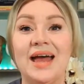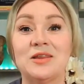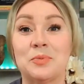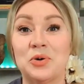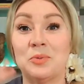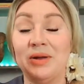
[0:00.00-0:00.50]

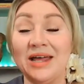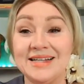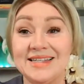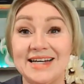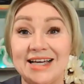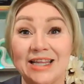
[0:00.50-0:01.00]
The
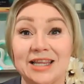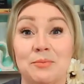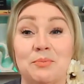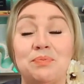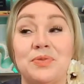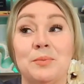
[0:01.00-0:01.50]
propensity and
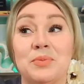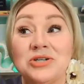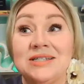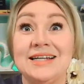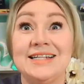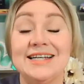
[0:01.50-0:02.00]
the
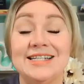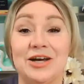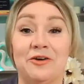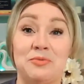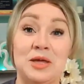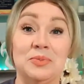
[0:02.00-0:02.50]
percentage
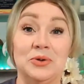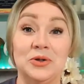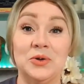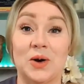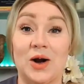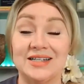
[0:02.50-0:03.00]
of people
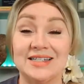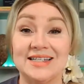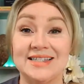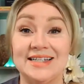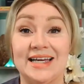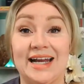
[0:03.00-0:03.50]
who are
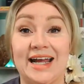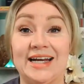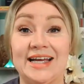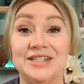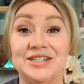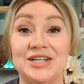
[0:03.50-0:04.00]
autistic and
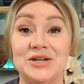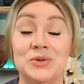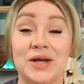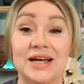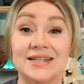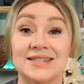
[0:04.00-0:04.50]
ADHD
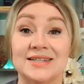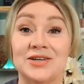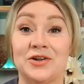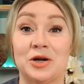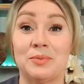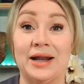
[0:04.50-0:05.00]
who get cysts
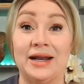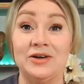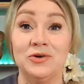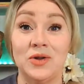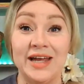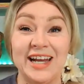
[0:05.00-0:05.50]
on their
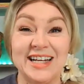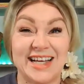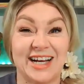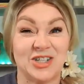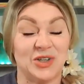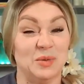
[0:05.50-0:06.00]
pineal gland is
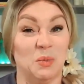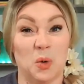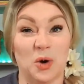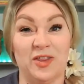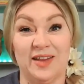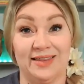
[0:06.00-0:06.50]
actually
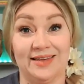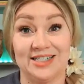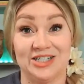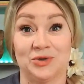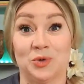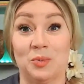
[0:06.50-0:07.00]
more than the
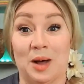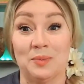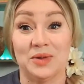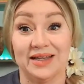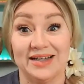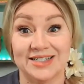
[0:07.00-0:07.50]
general
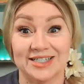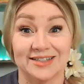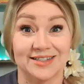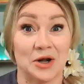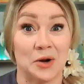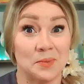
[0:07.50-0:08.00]

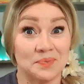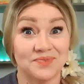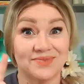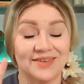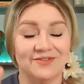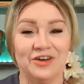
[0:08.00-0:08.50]
population. So,
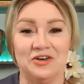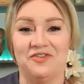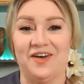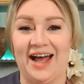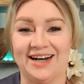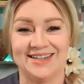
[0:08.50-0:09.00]
fun
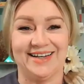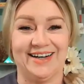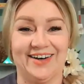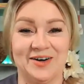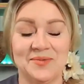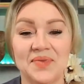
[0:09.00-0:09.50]
fact
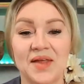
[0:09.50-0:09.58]
there.